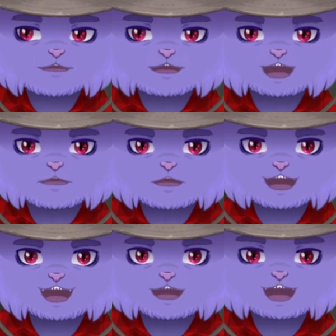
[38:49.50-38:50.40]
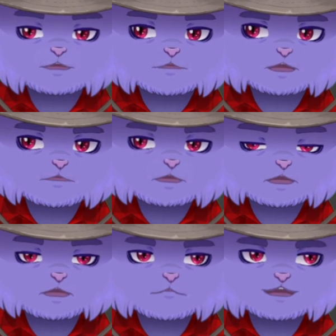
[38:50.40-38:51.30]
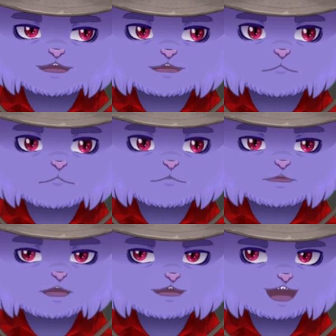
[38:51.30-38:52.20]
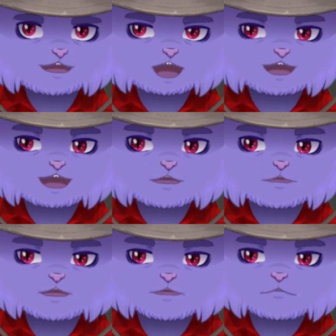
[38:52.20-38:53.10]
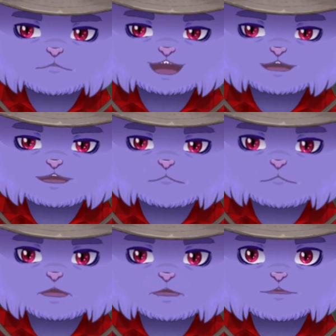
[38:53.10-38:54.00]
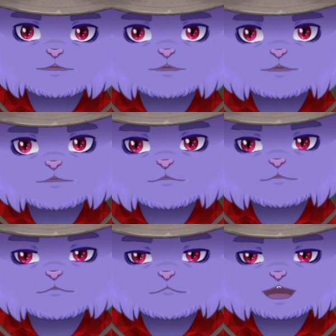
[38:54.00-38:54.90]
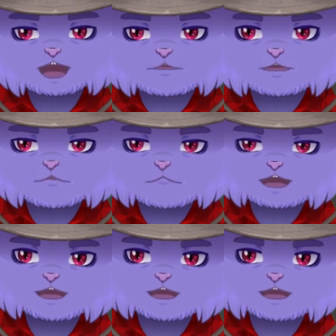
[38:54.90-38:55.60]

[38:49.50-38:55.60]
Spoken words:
But I noticed that it wasn't getting any traction. It had been hours and they never gotten back to me. So